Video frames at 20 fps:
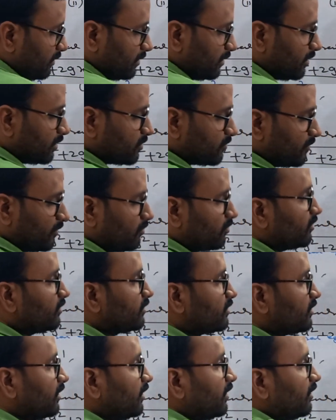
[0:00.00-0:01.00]
That's why only
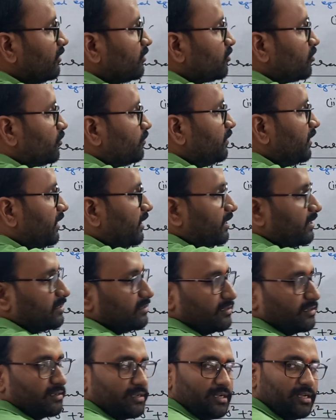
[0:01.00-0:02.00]
c should be greater
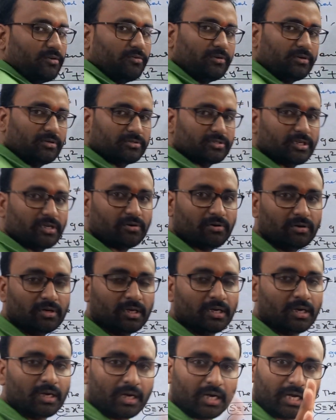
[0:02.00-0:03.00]
than or equal to 0.
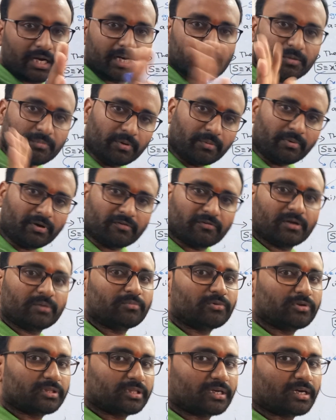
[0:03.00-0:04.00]
And remember one
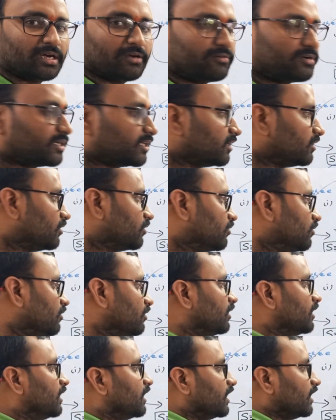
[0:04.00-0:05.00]
more thing I will tell
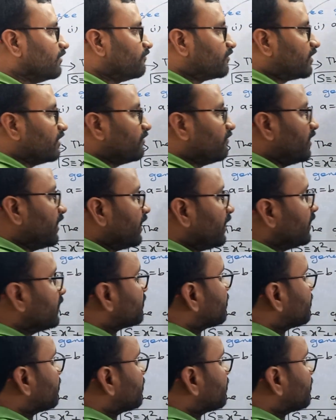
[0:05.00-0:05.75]
you. If given any